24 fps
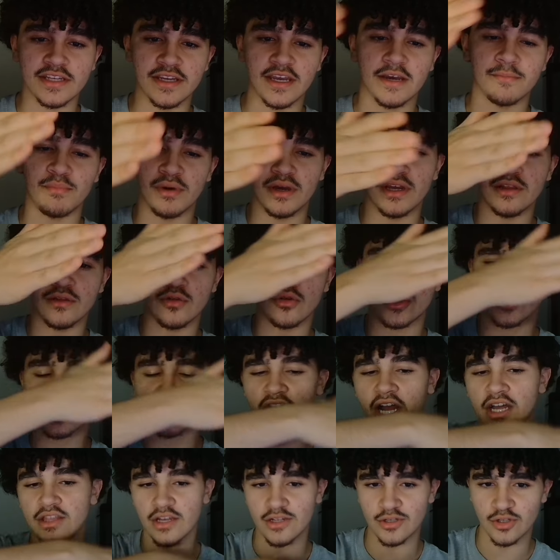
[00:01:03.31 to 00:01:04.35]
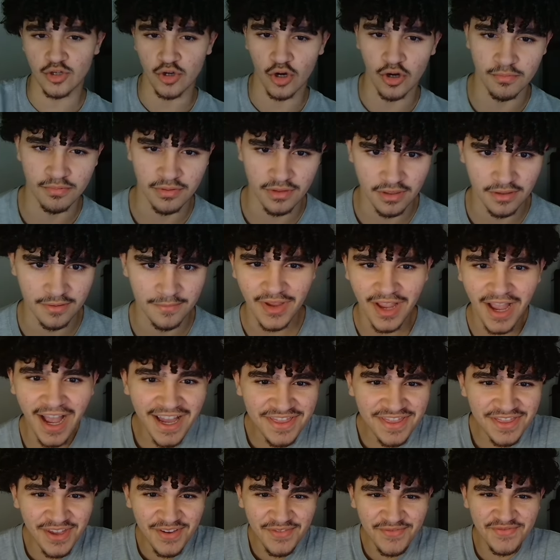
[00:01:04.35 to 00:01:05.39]
yeah, but it looks kind of choppy.
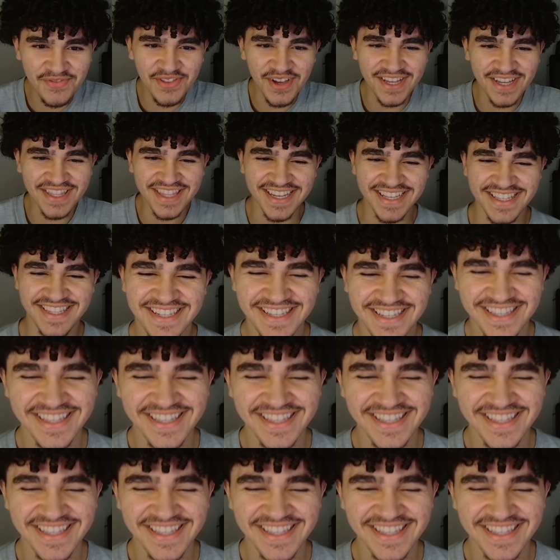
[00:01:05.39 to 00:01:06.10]
And they've done it!